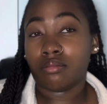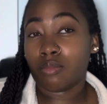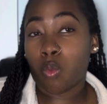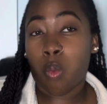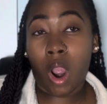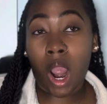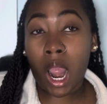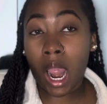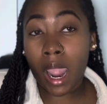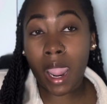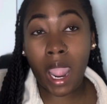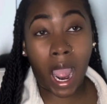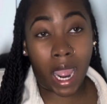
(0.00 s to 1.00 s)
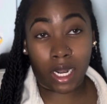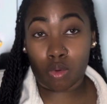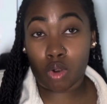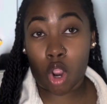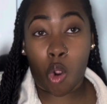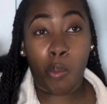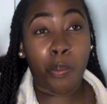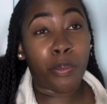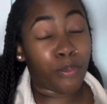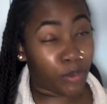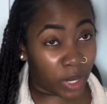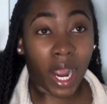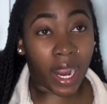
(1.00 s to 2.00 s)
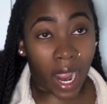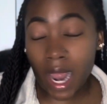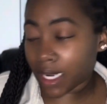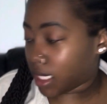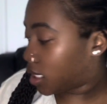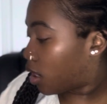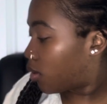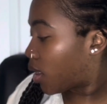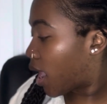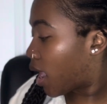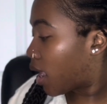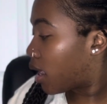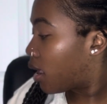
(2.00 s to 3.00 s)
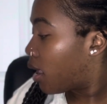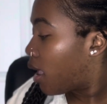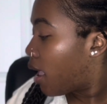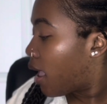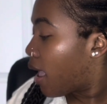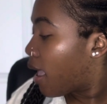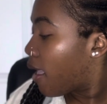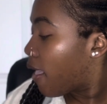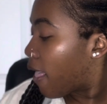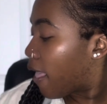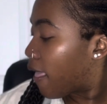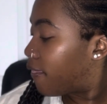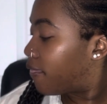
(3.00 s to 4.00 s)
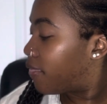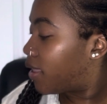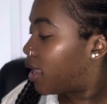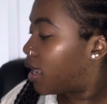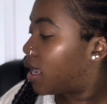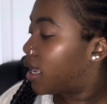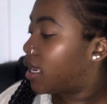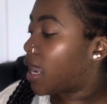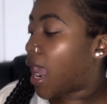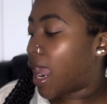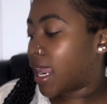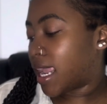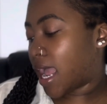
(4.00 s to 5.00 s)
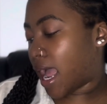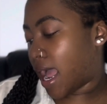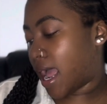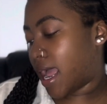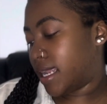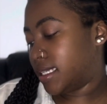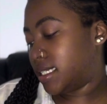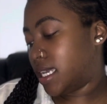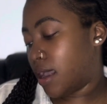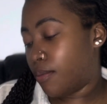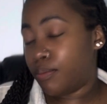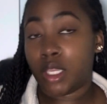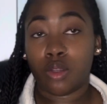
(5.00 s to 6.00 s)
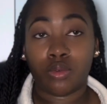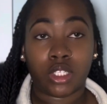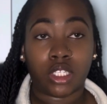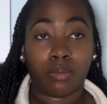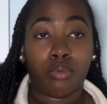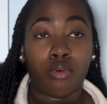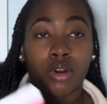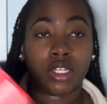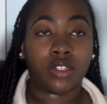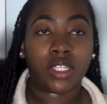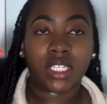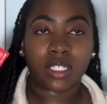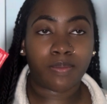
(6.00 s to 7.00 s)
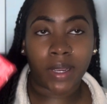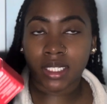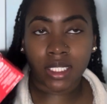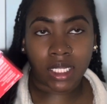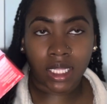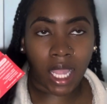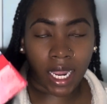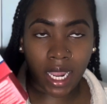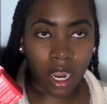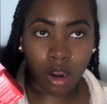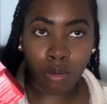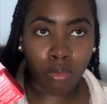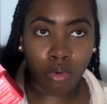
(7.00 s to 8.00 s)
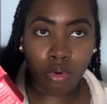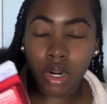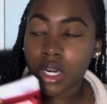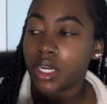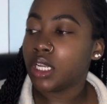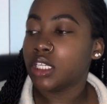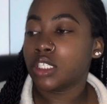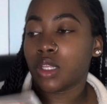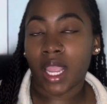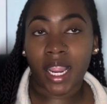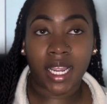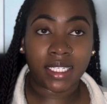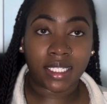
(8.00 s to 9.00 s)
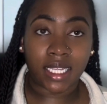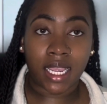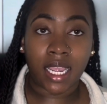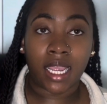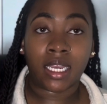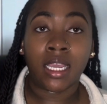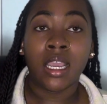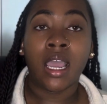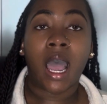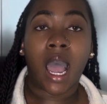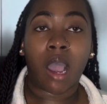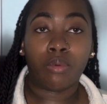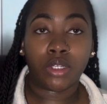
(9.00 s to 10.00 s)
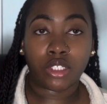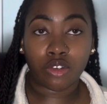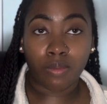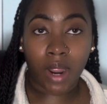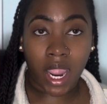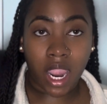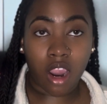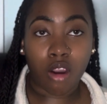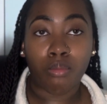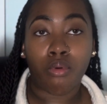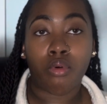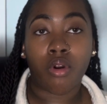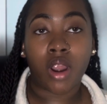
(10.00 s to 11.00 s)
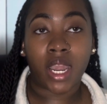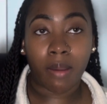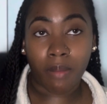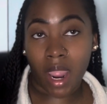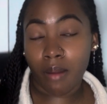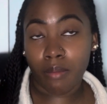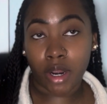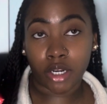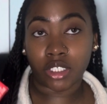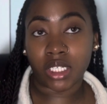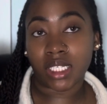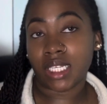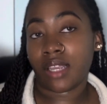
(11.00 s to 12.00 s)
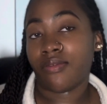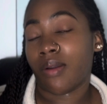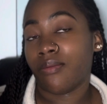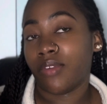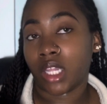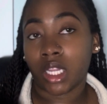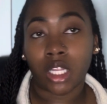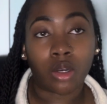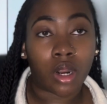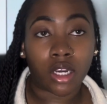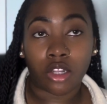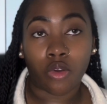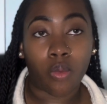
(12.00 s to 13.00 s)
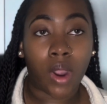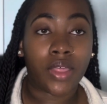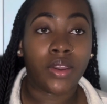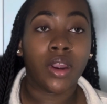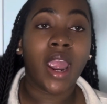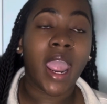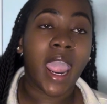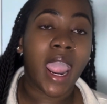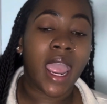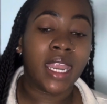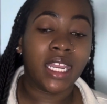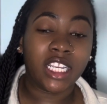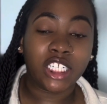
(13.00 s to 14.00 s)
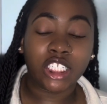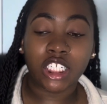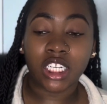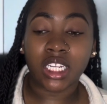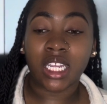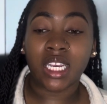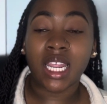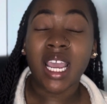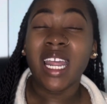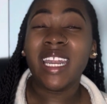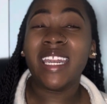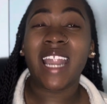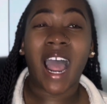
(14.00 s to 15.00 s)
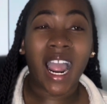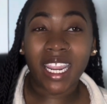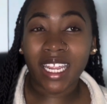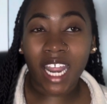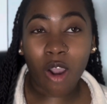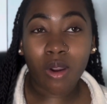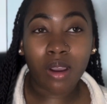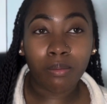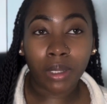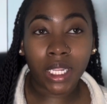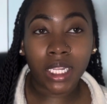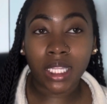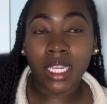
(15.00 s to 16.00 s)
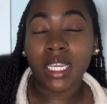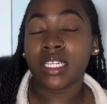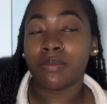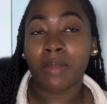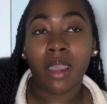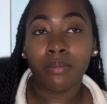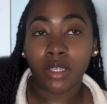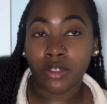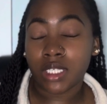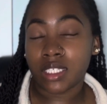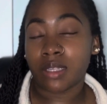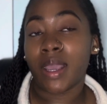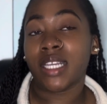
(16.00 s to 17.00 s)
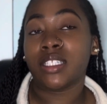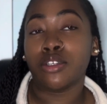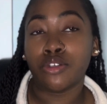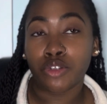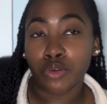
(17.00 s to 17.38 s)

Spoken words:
Why? I don't know, but I got it, okay? And then I got immune support. So this is basically like airborne. So like I said, I would do my airborne and my emergency if I'm feeling a little under the weather. And it shouldn't knock it out completely because my immune system has to do